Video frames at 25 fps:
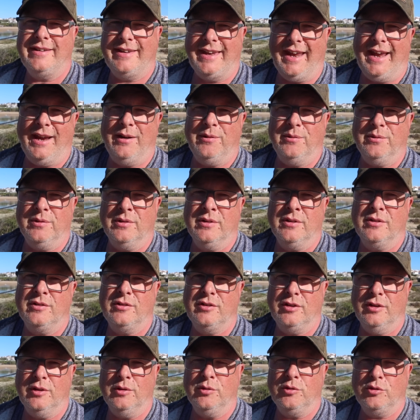down
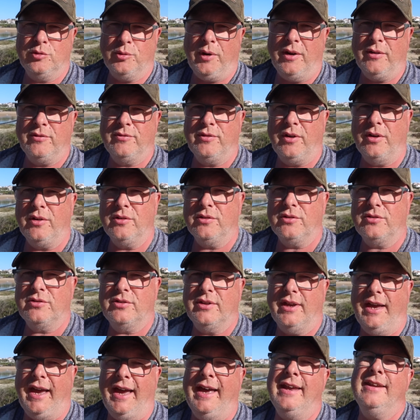to 12
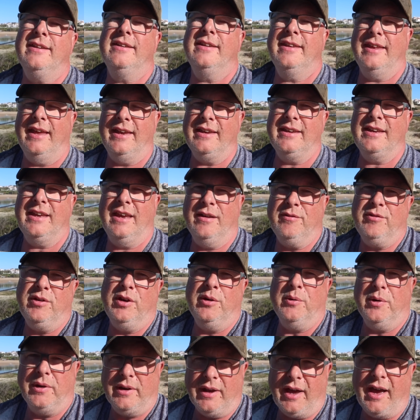volts and then give
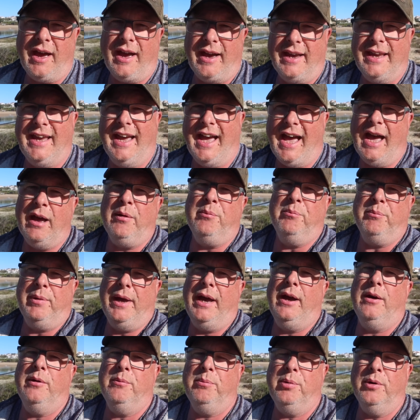you a higher amp
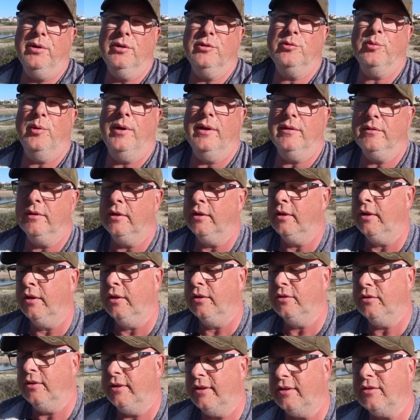output as well.
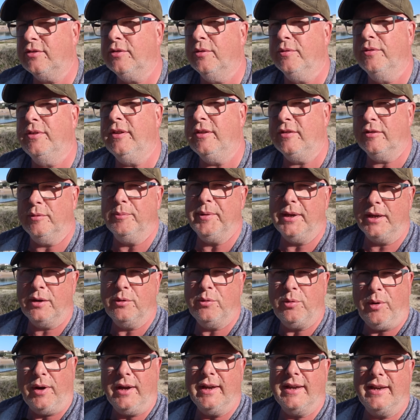So that's something to be
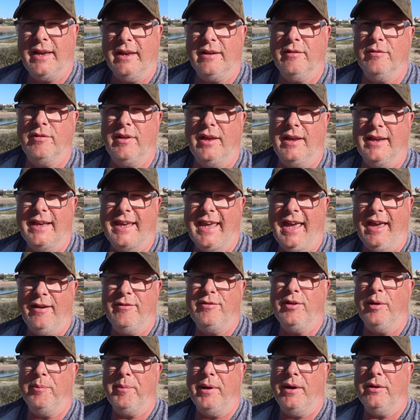quite kind of like
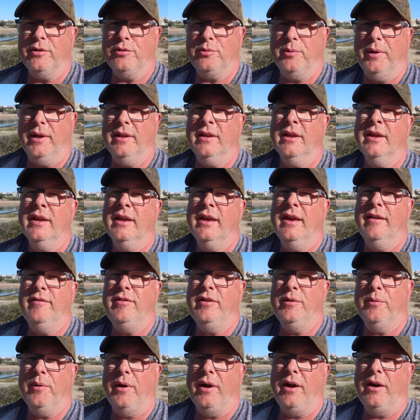careful about as well. If
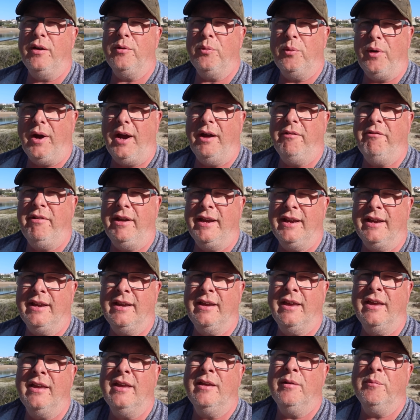you are
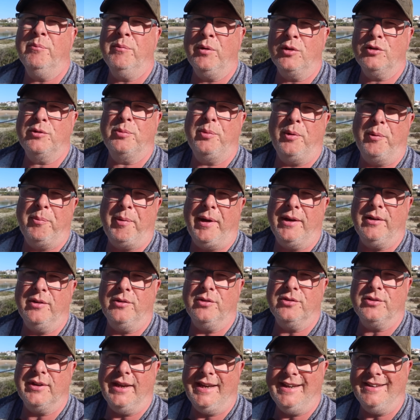wiring multiple
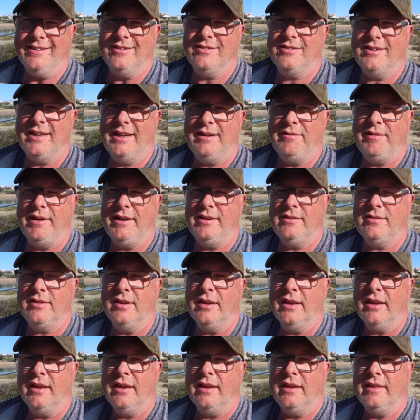panels in series,
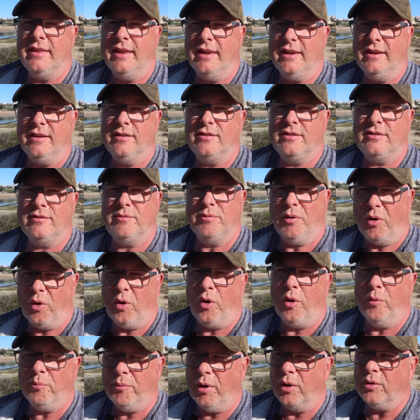then it's
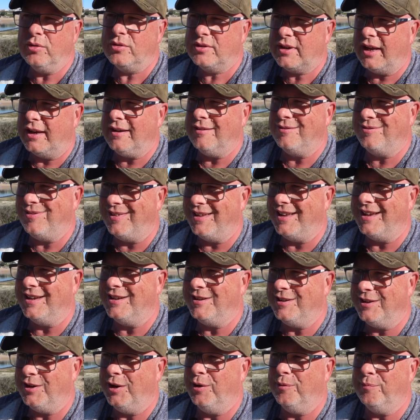almost kind of
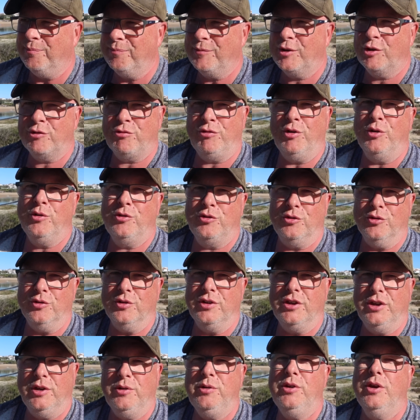like, you know, crucial
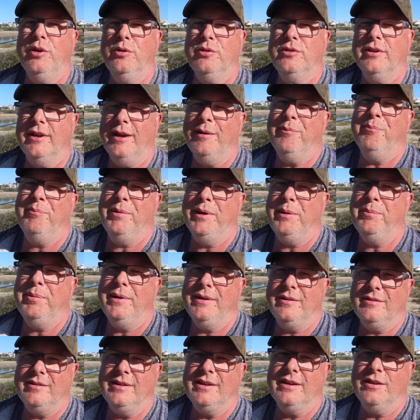you use an
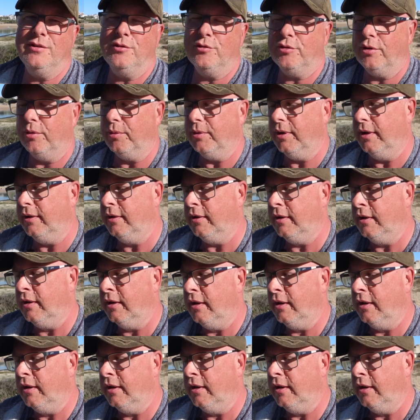MPPT controller.